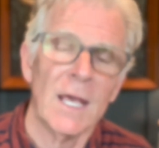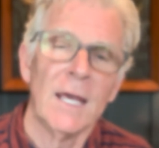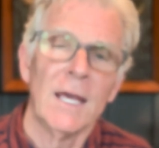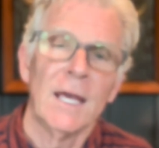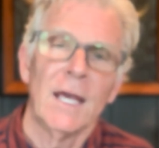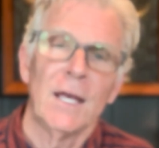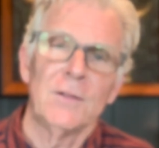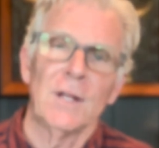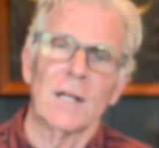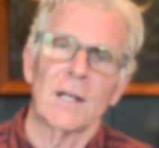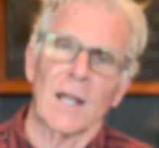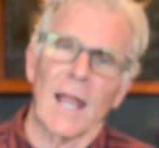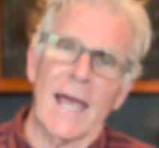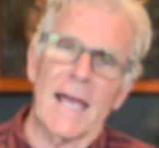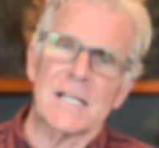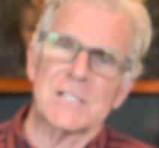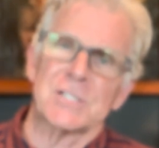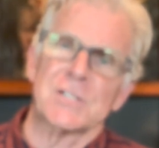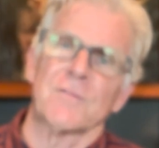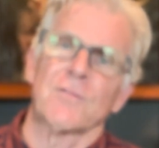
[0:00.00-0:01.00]
And then
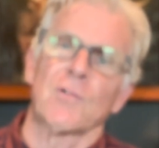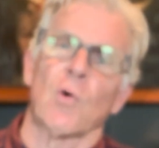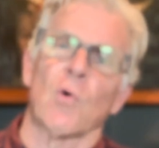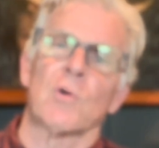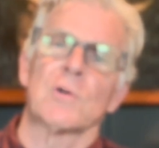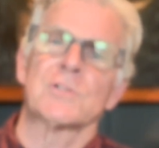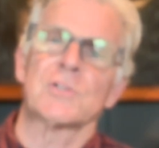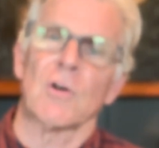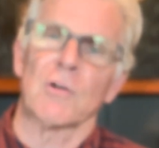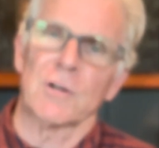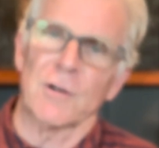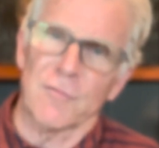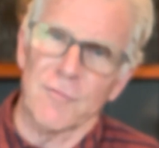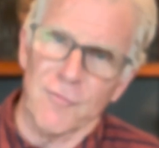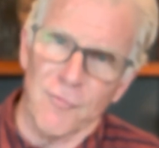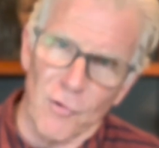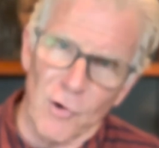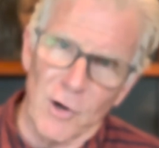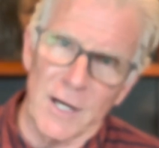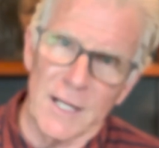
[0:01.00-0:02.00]
last, of course, are your
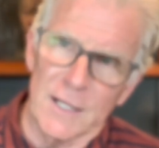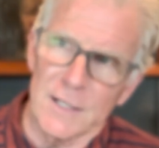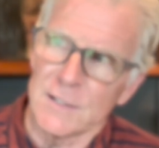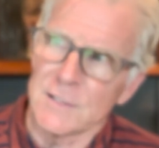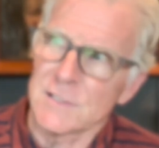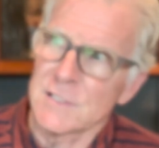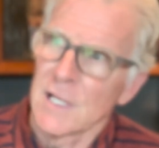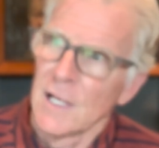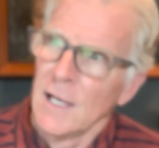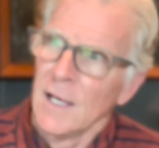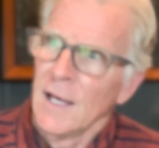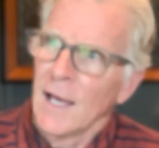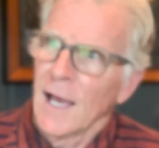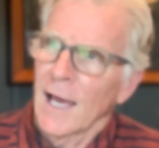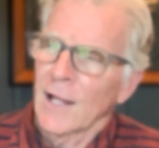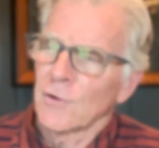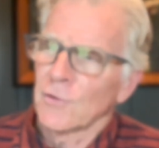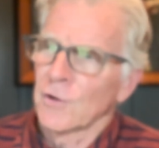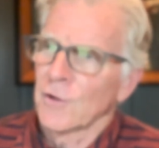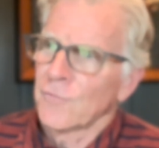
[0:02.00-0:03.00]
friends. I
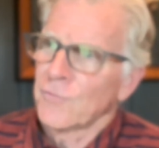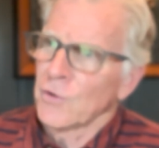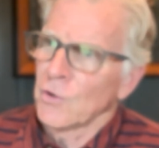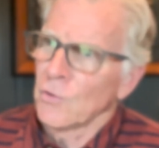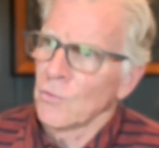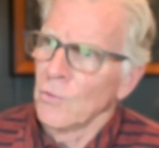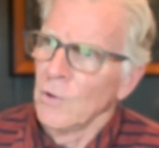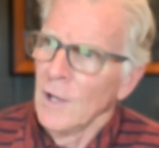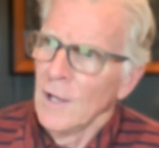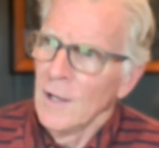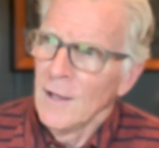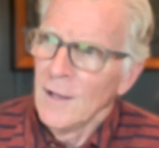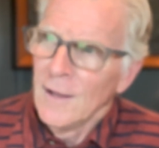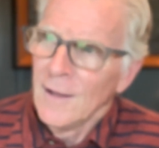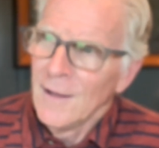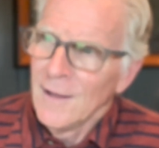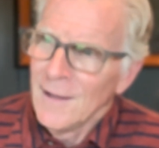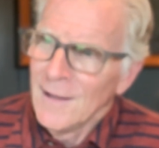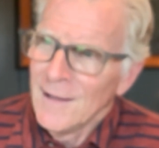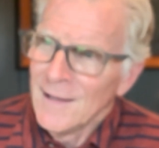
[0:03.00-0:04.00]
don't know if you
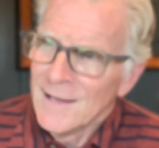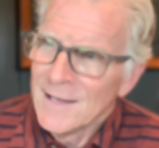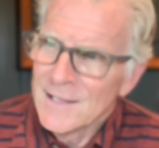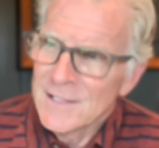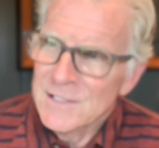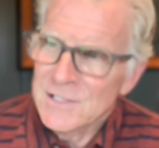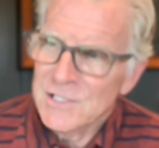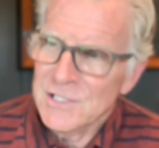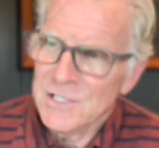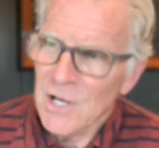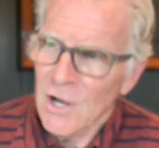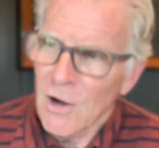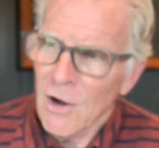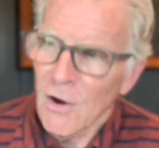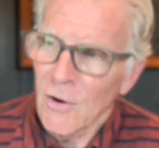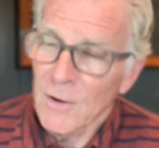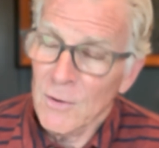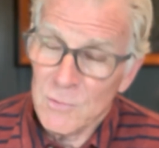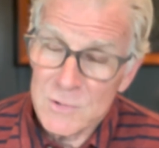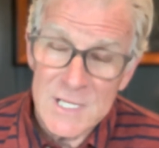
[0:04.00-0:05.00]

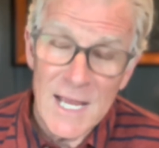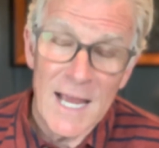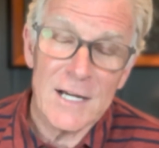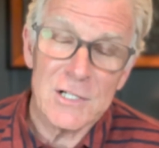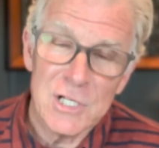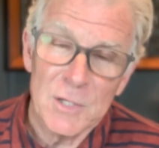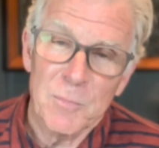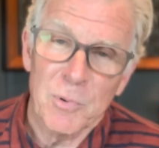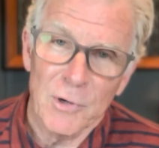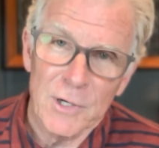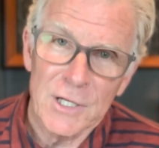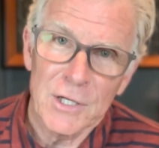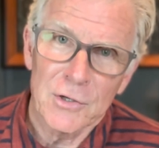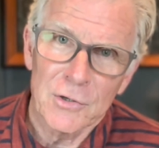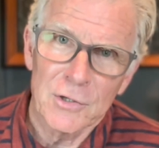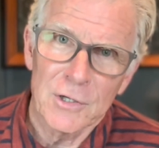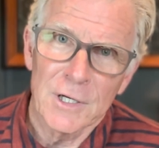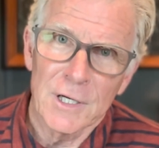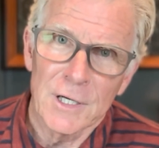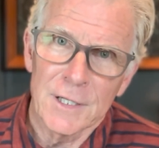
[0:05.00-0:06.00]
saw, it was actually pretty
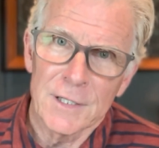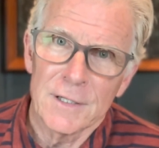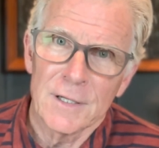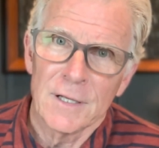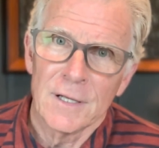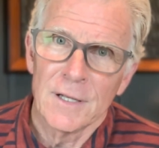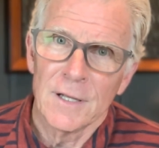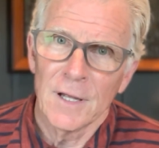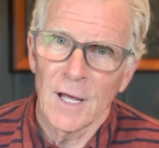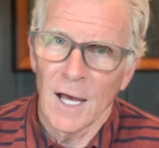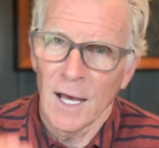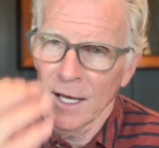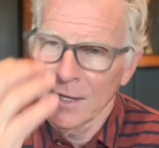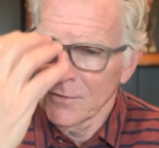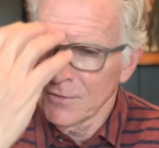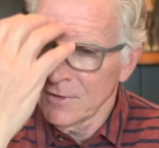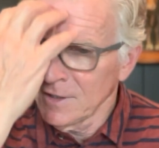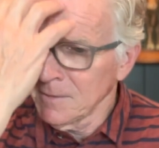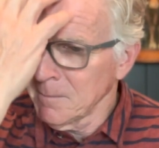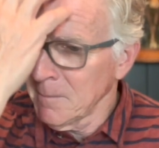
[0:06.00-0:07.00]
good,
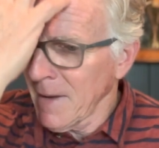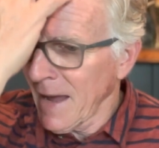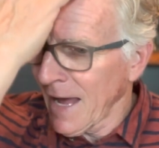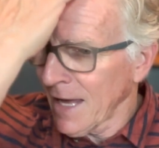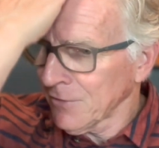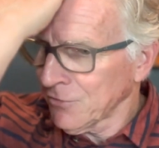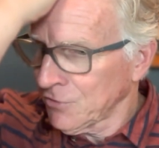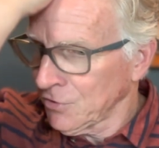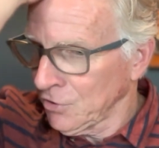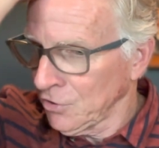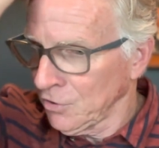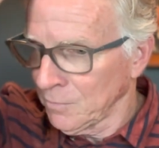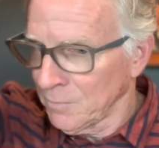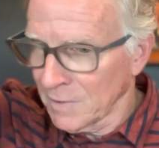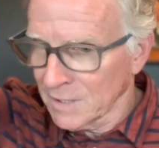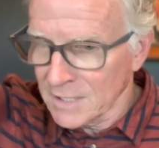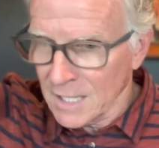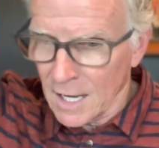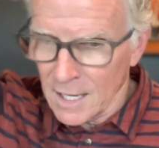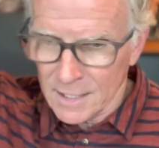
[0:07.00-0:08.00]
the Matthew
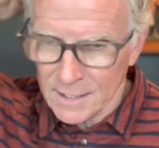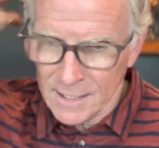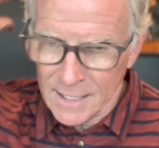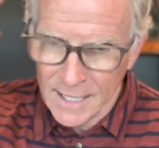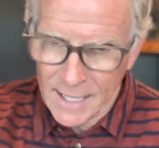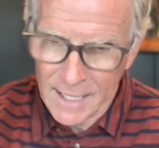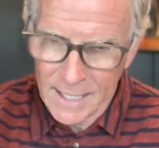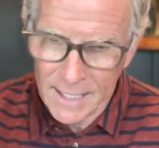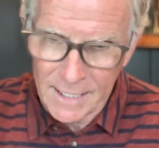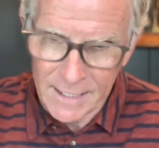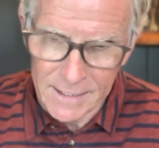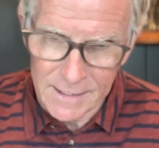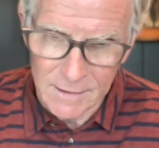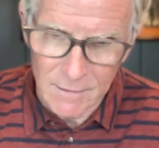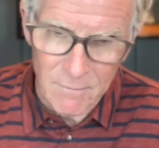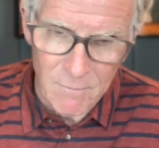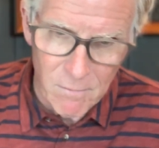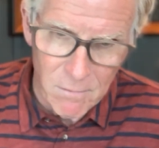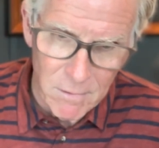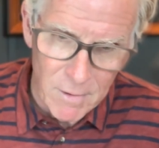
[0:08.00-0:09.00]
McConaughey
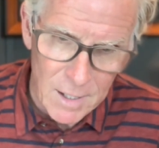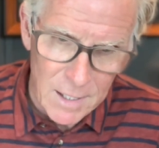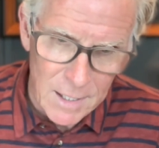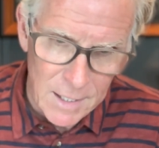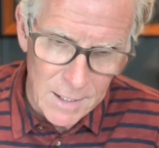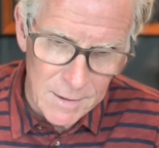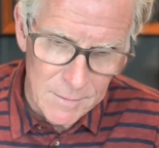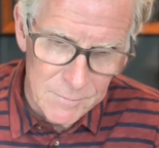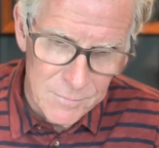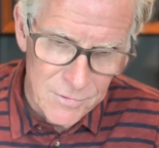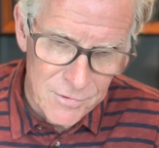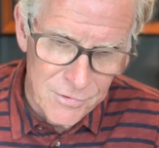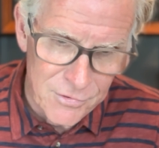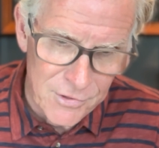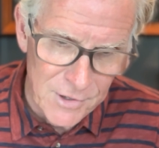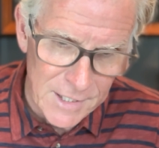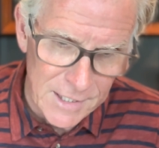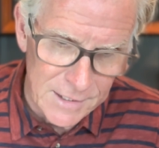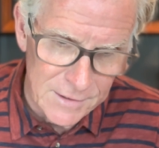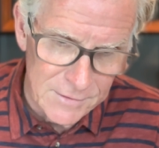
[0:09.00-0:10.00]

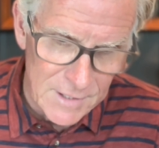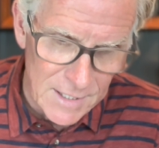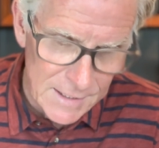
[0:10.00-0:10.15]
thing that